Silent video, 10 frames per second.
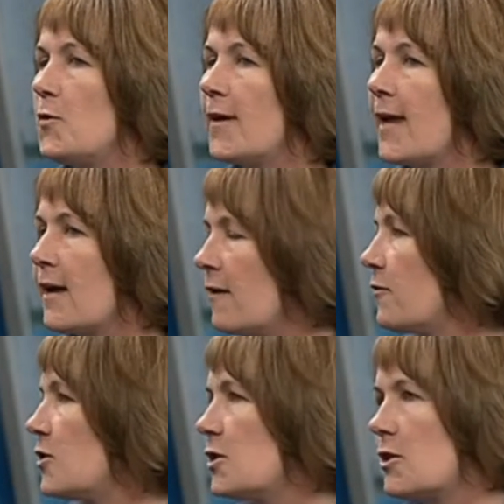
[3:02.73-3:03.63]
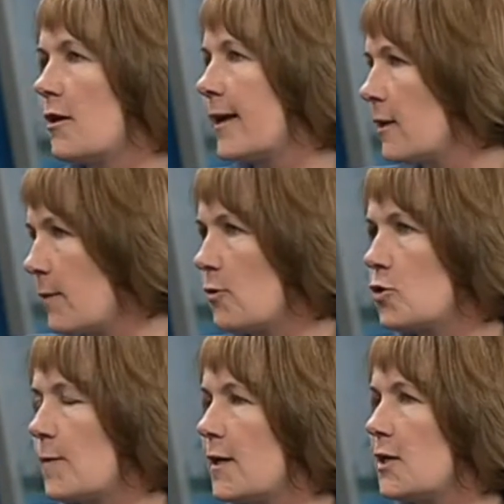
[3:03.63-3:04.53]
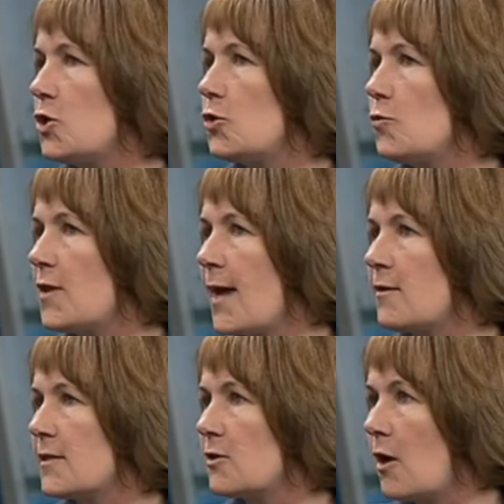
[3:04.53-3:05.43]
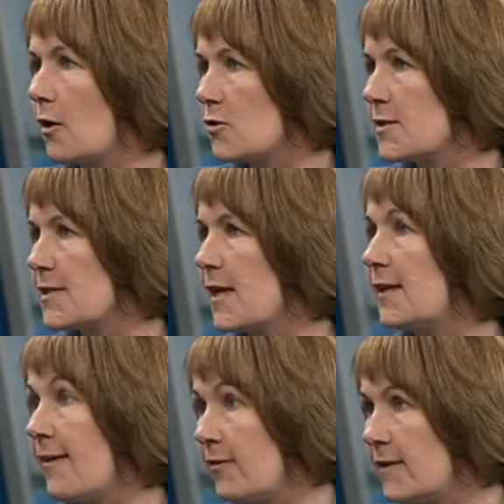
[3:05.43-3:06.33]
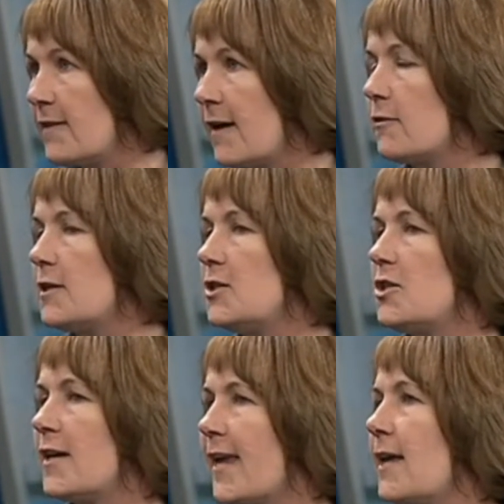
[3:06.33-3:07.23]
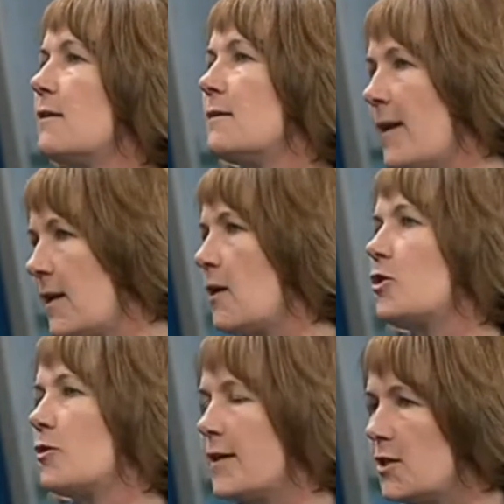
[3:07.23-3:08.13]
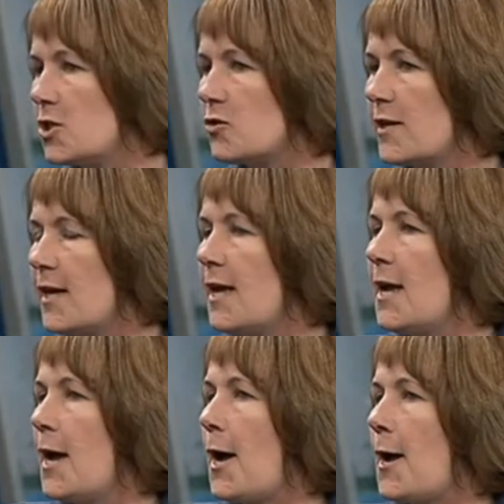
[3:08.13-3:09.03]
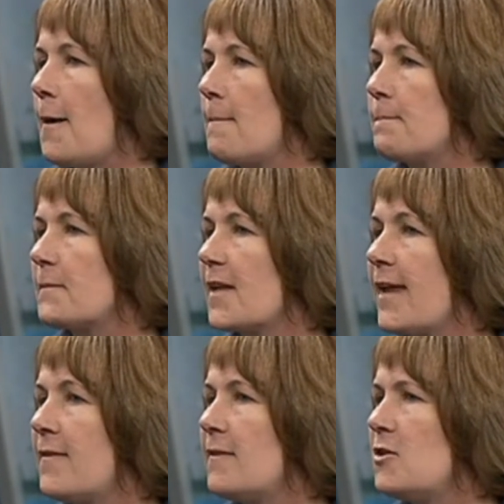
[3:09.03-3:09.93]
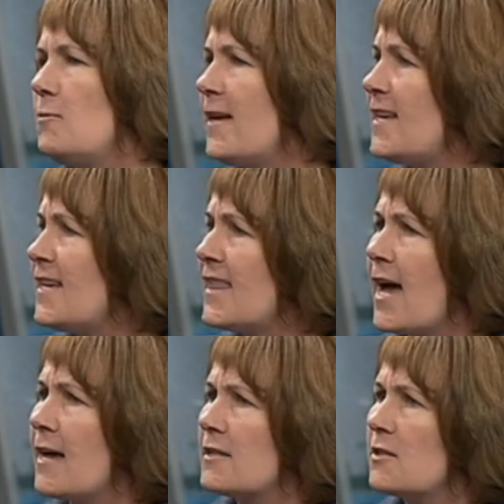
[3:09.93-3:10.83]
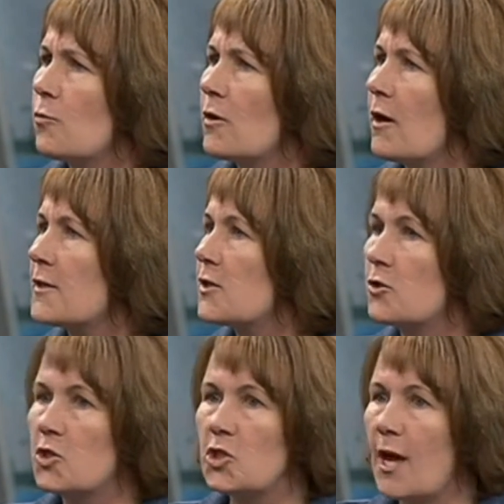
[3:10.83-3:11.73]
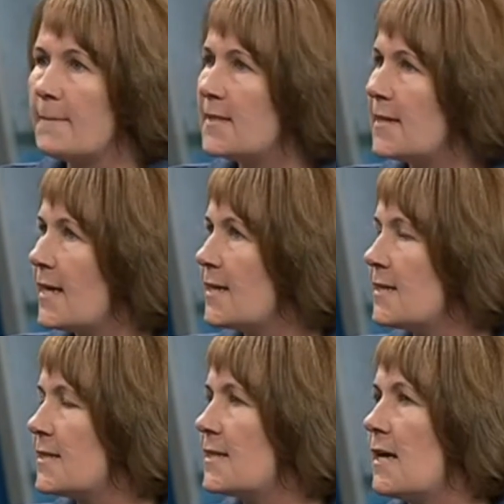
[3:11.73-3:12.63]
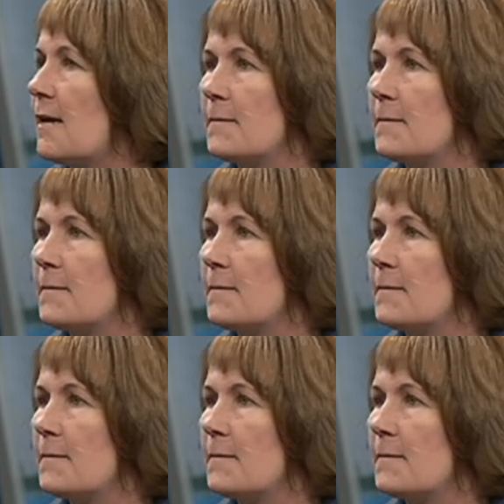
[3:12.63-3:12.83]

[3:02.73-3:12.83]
can get coverage starting at around $22,000 a level of coverage, again, depending on your industry. And you may need that to work on certain job sites,